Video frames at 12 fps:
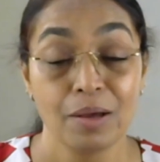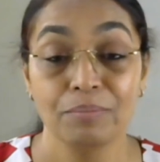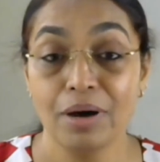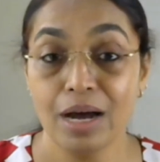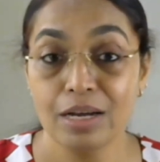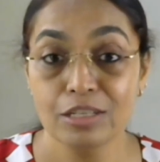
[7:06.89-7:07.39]

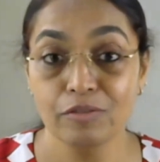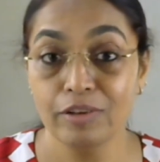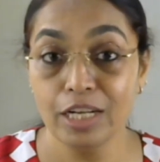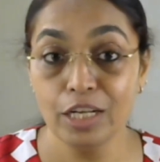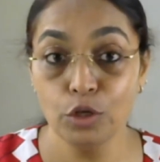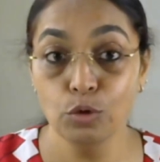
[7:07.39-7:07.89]
Mars
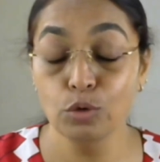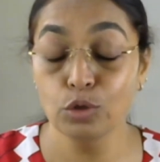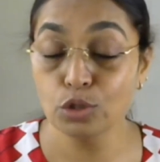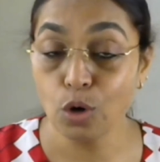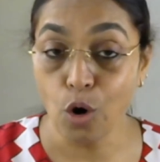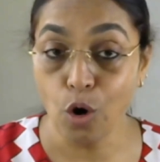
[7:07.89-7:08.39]
will
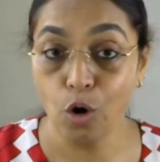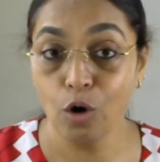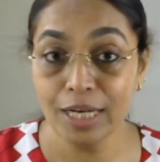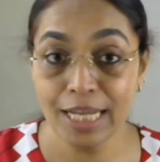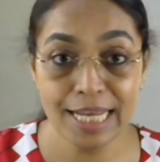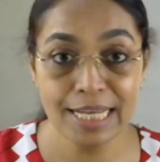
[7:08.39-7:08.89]
use
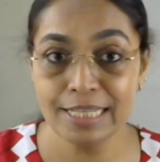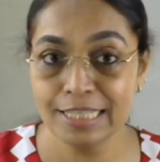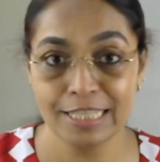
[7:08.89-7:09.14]
all his